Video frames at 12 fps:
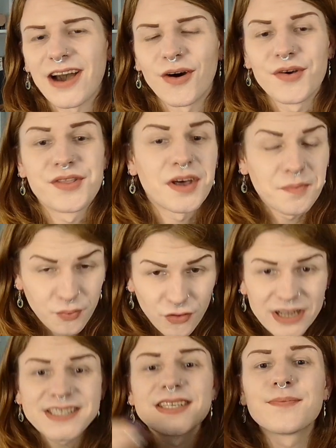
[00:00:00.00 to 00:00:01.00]
Now, the
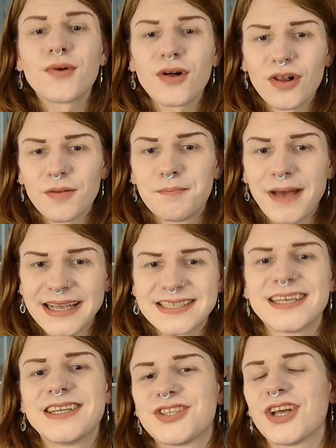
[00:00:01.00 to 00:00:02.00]
principal
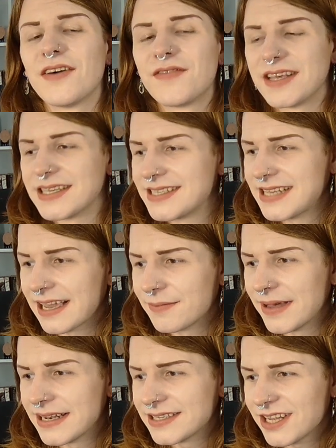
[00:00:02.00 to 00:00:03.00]
message of this
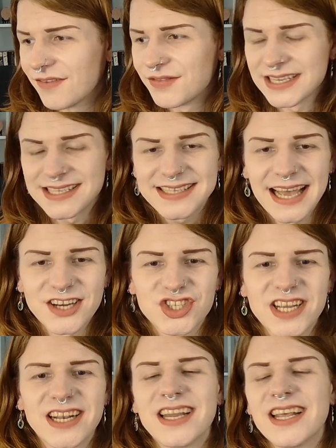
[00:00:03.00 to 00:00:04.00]
segment, of this
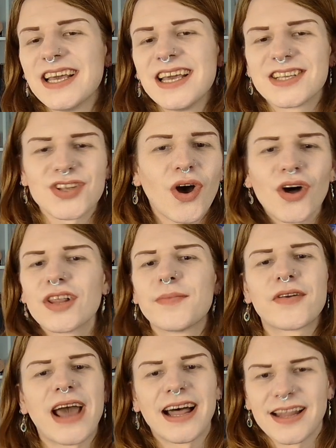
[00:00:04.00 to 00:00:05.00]
session, is all
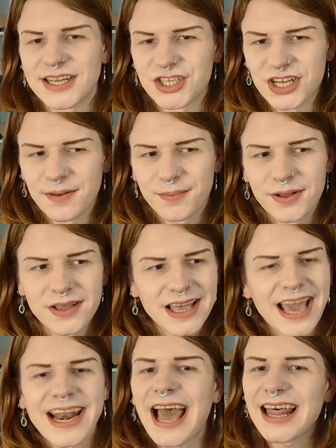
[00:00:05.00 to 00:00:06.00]
about allyship.
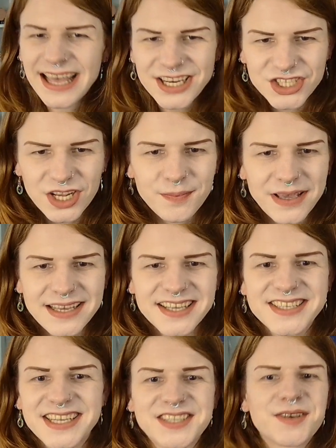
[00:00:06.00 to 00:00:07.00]
And allyship
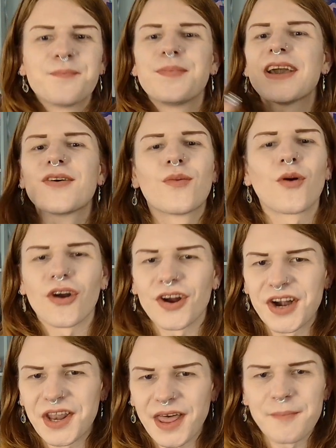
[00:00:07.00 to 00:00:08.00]
is, is a big
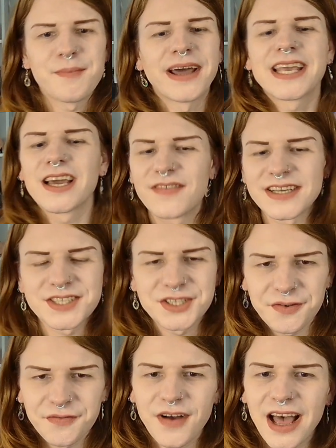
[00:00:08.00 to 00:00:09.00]
word that many of us
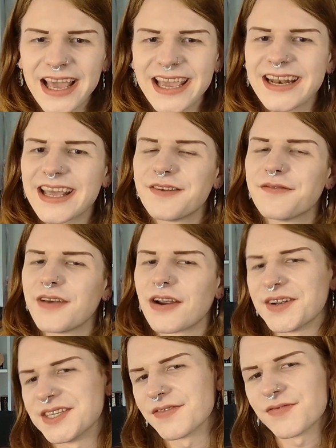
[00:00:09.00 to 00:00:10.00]
define in
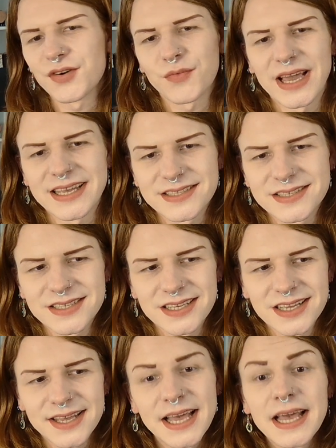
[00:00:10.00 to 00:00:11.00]
very different ways.
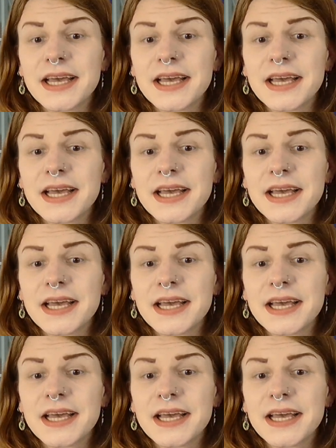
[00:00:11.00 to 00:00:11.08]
